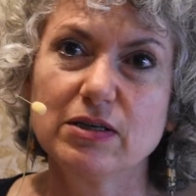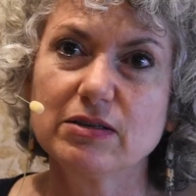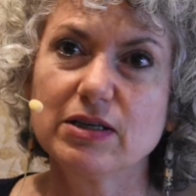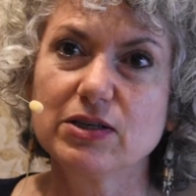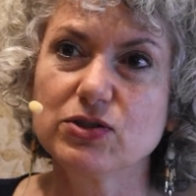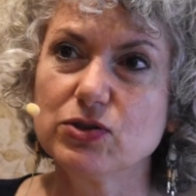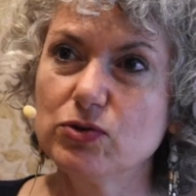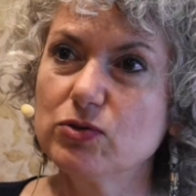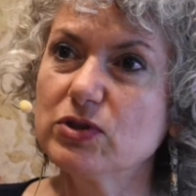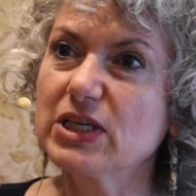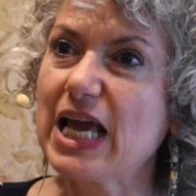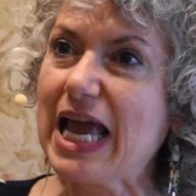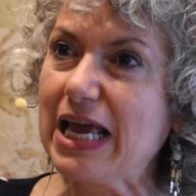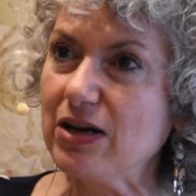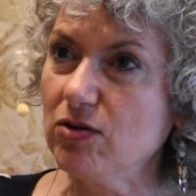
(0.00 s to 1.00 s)
that you can
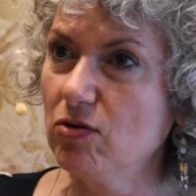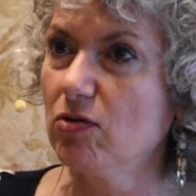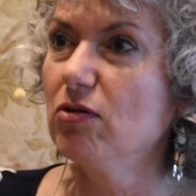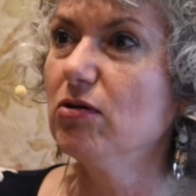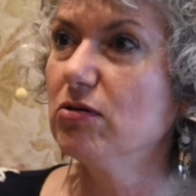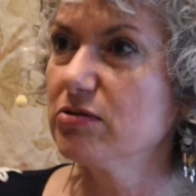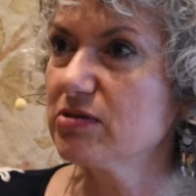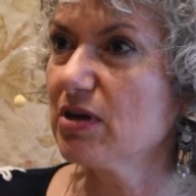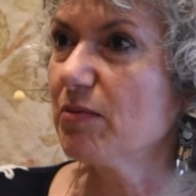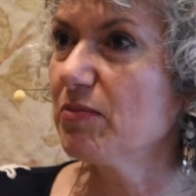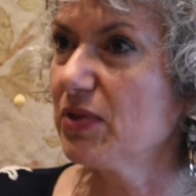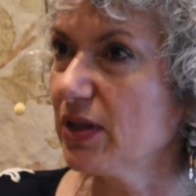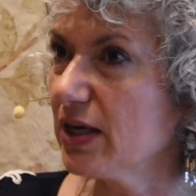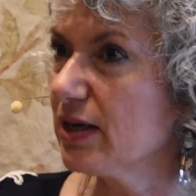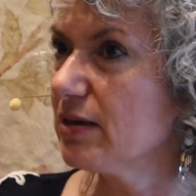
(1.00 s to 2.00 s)
handle
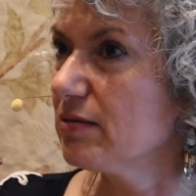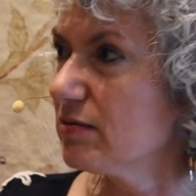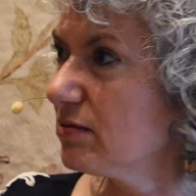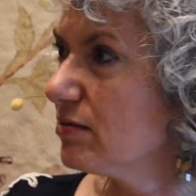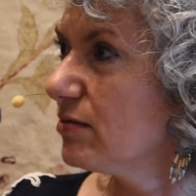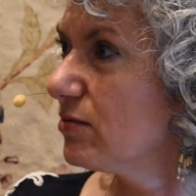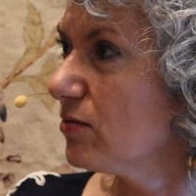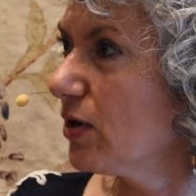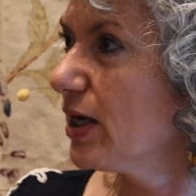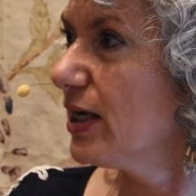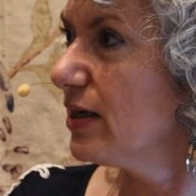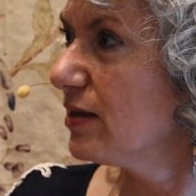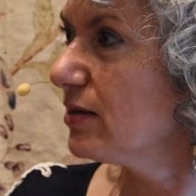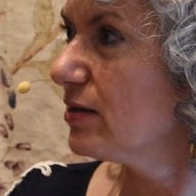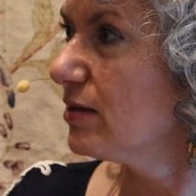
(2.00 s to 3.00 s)
something, right?